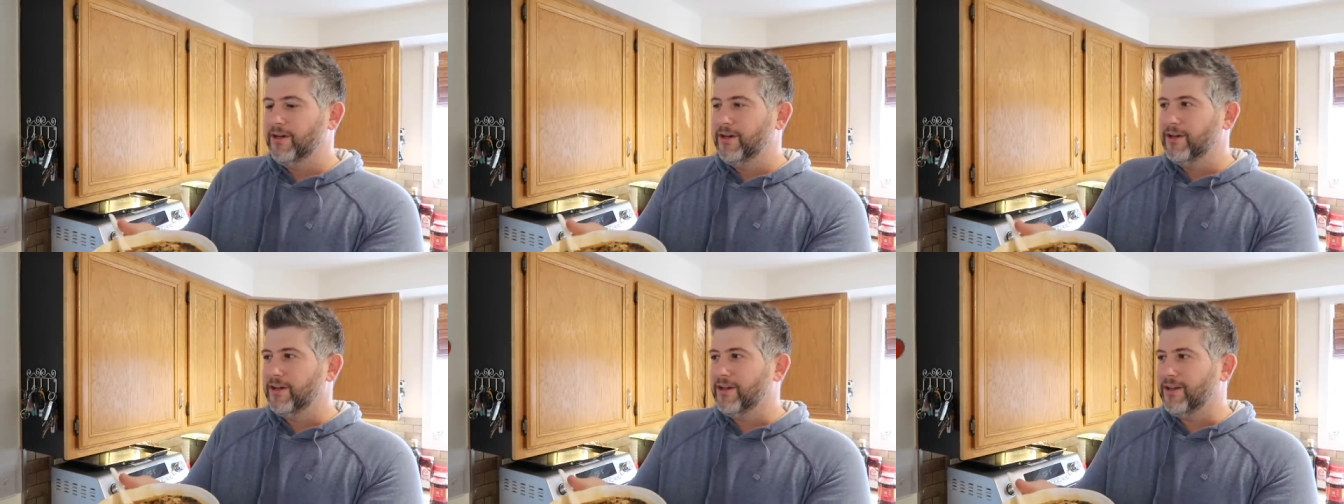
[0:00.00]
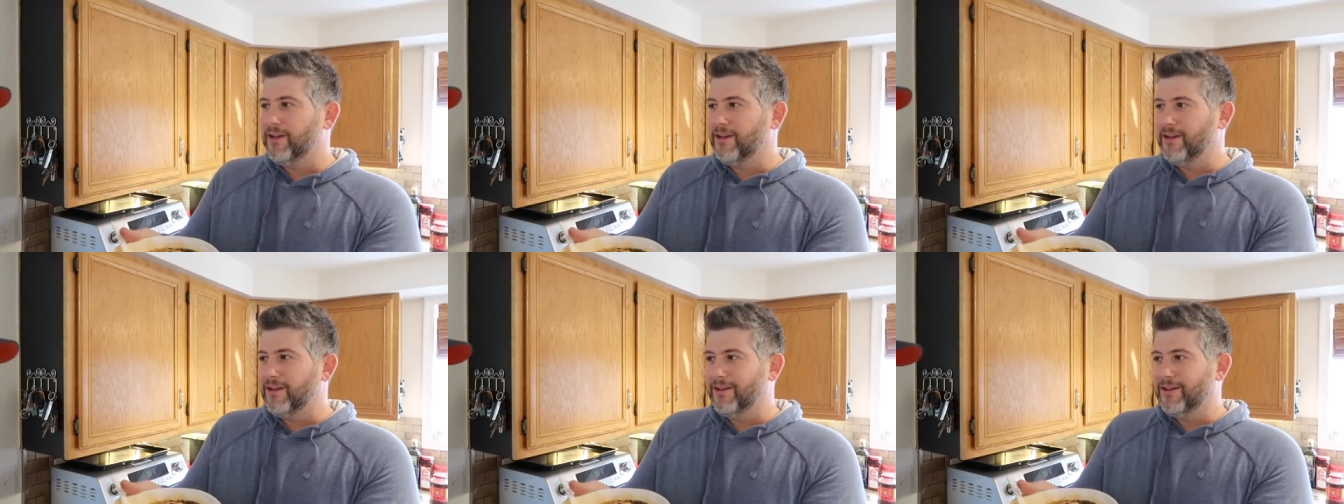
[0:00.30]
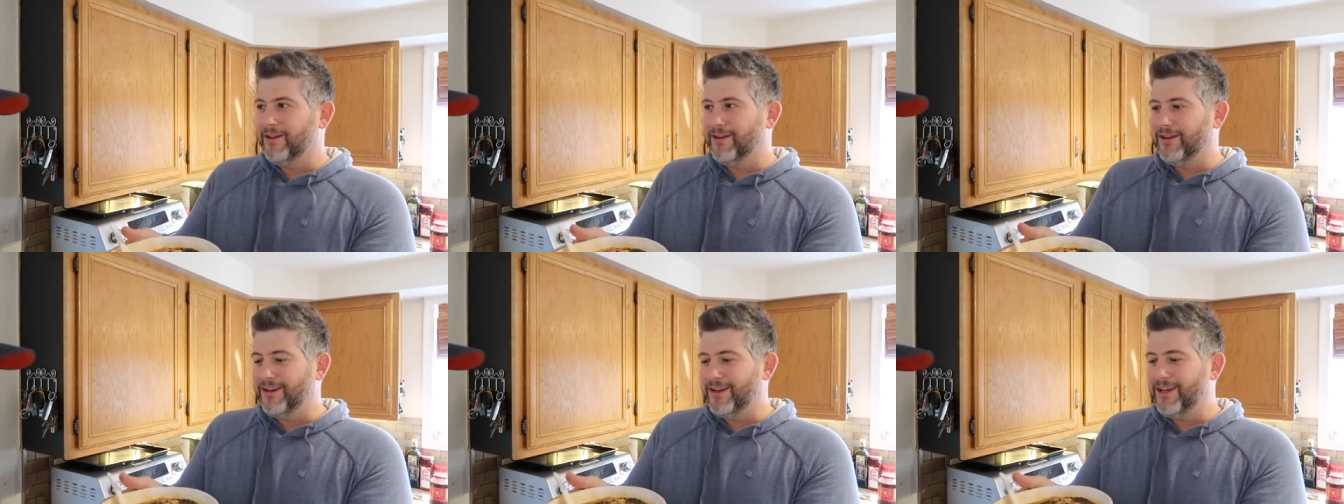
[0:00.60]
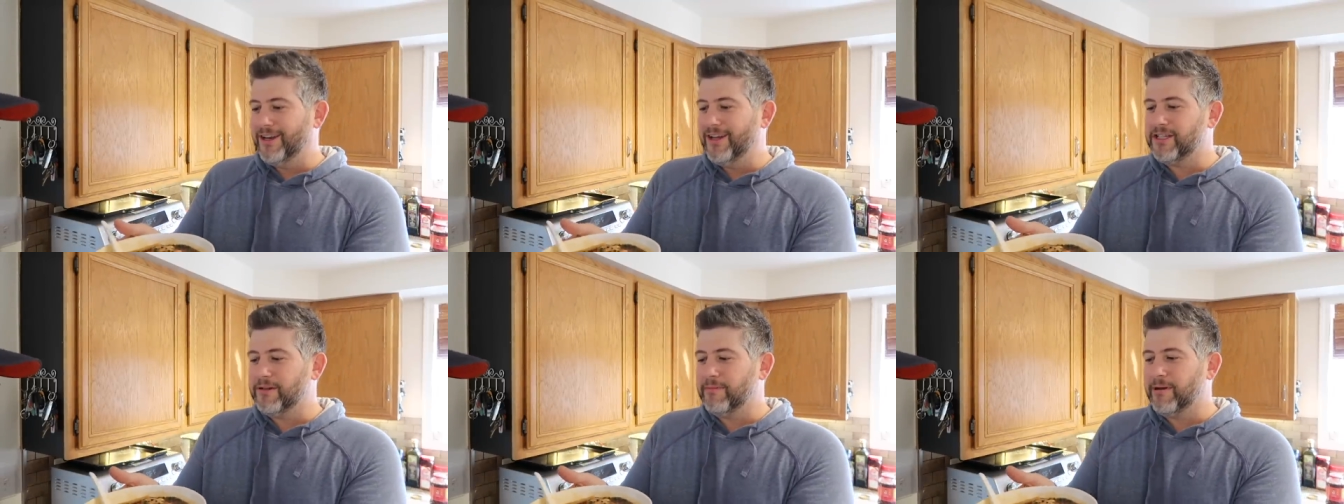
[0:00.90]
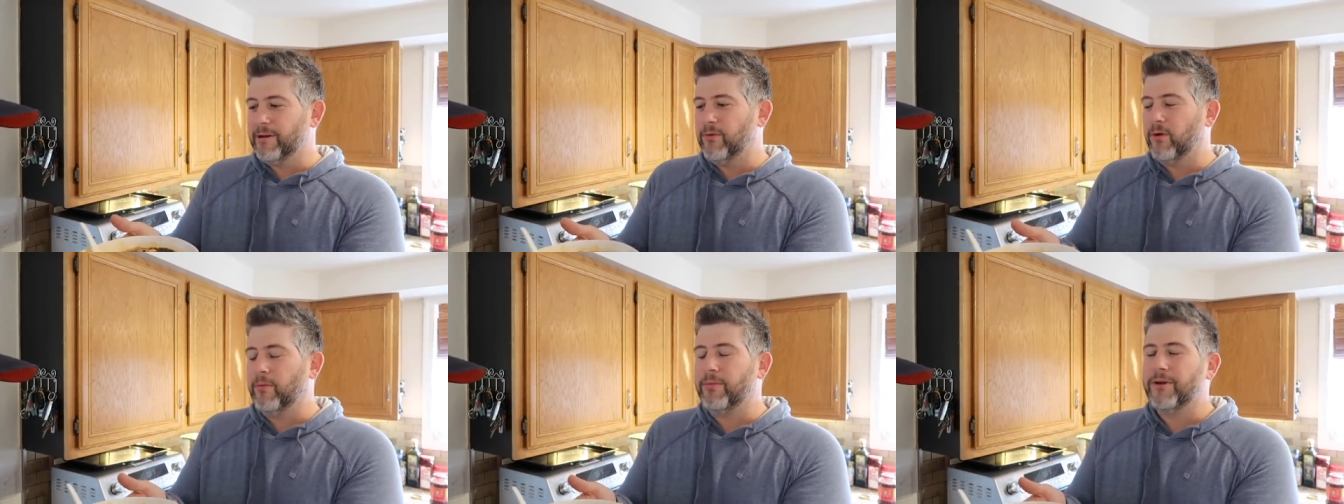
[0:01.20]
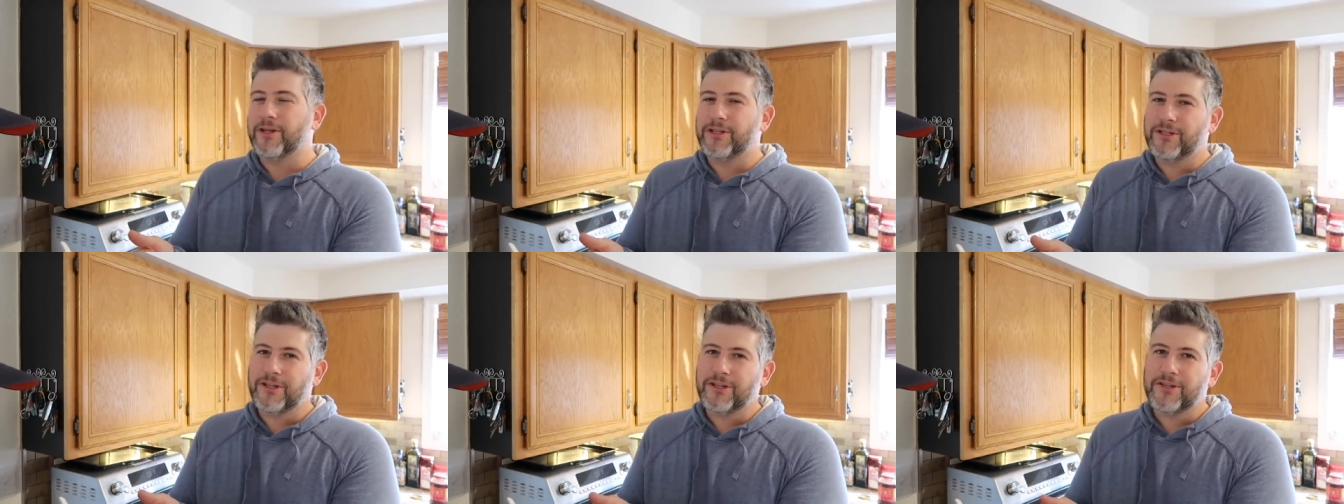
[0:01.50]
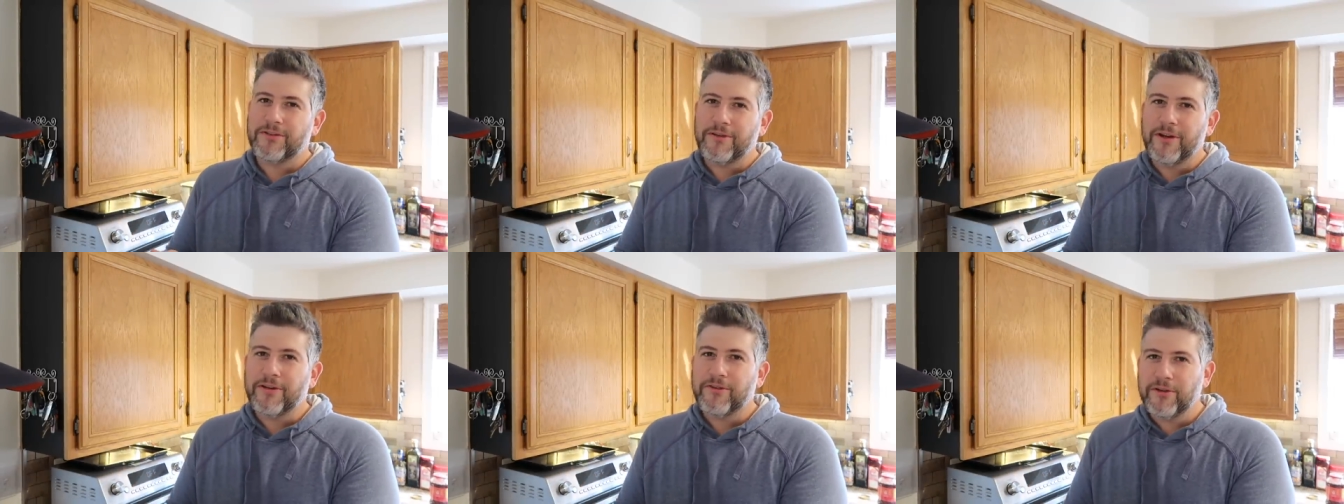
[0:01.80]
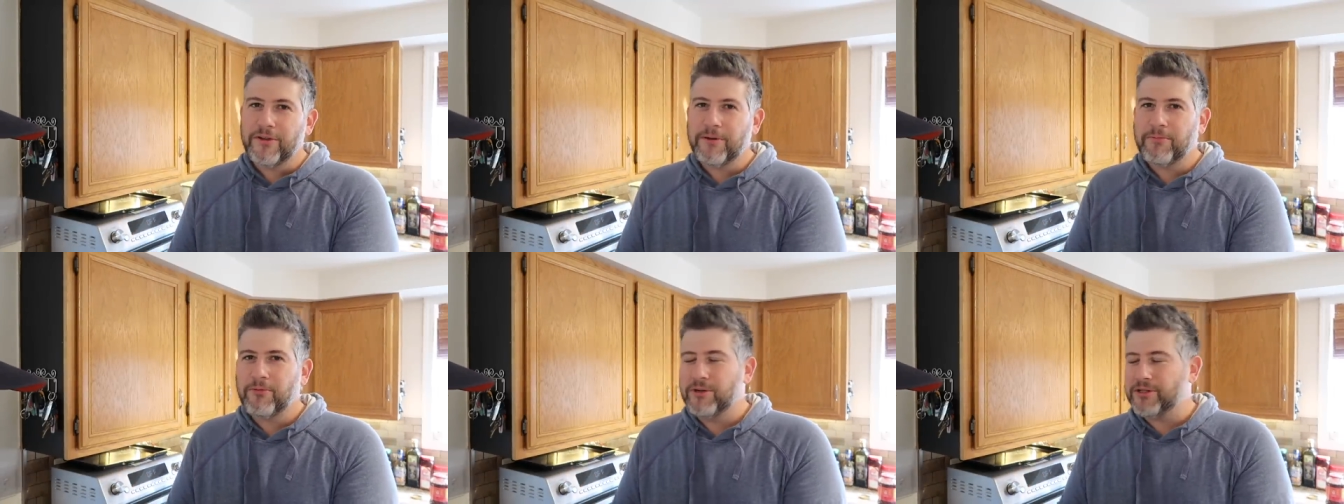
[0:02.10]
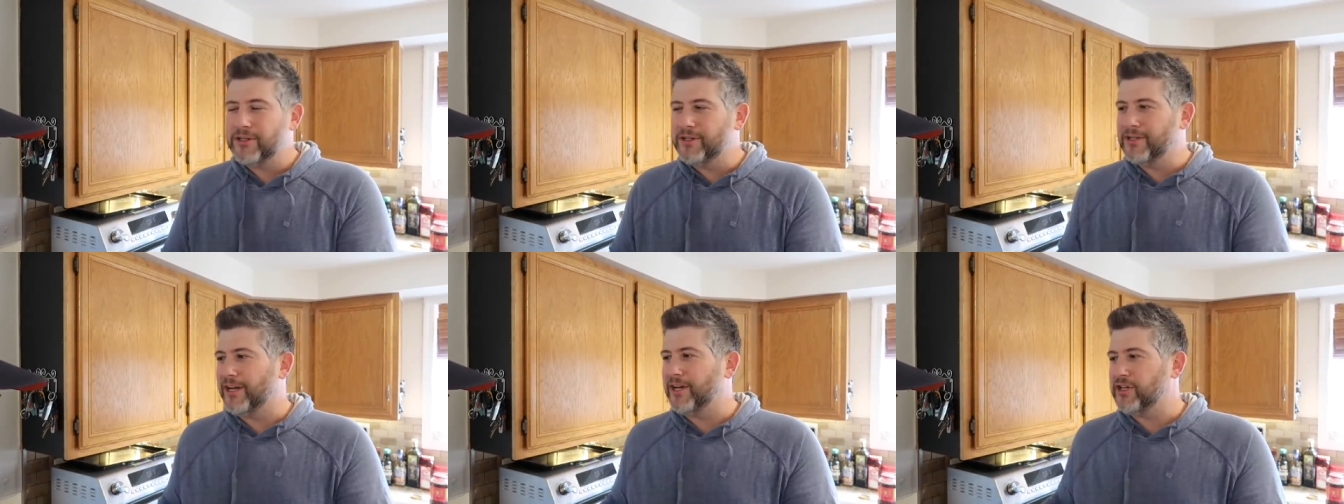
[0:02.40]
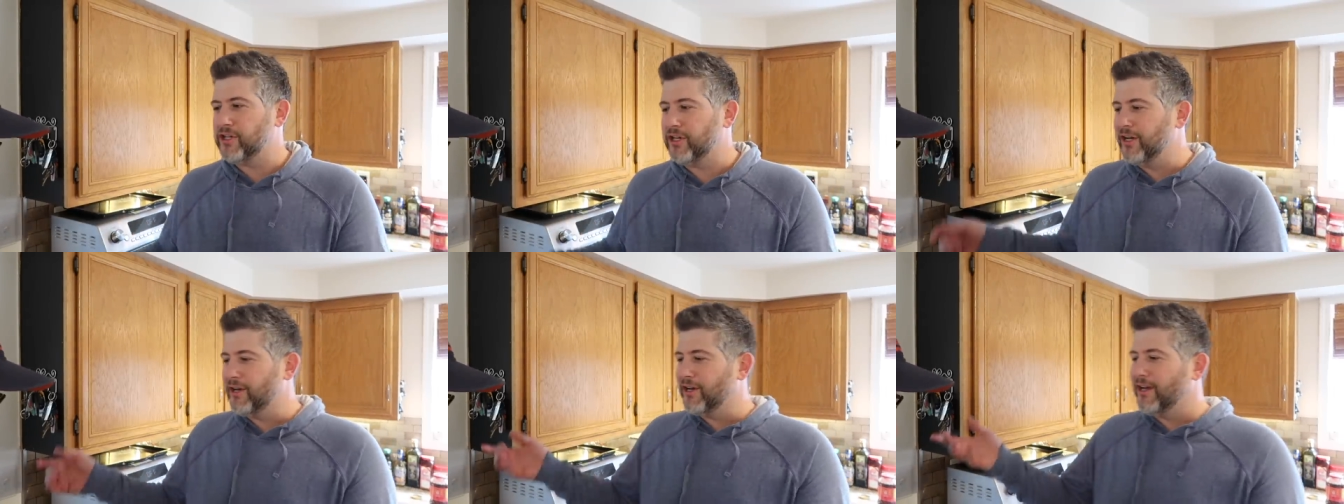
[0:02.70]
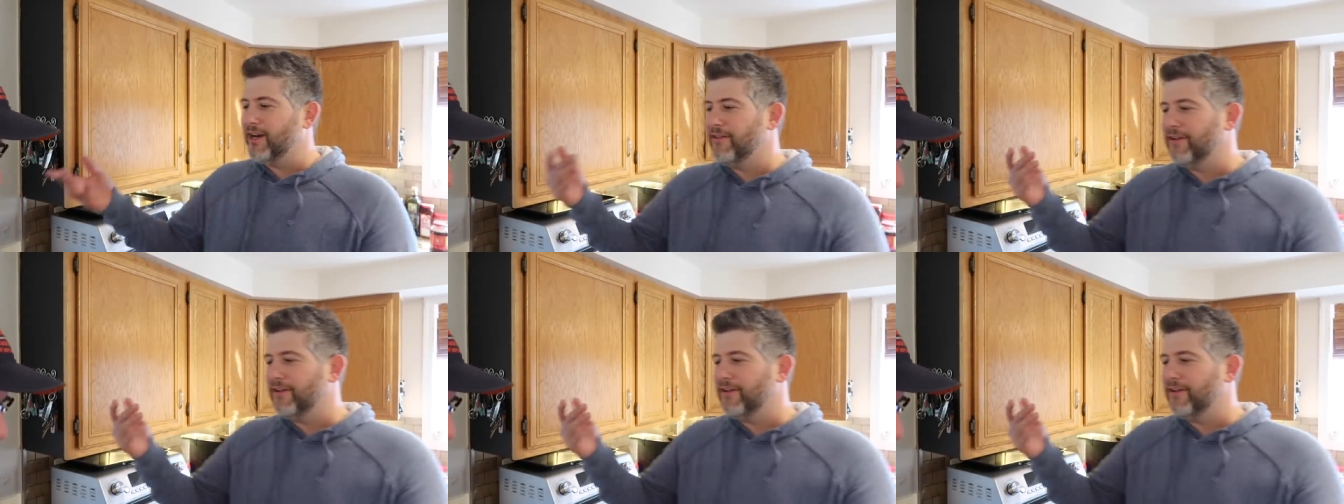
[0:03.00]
That's a big bowl. It is a big bowl, but it's just it's for the presentation. Here, get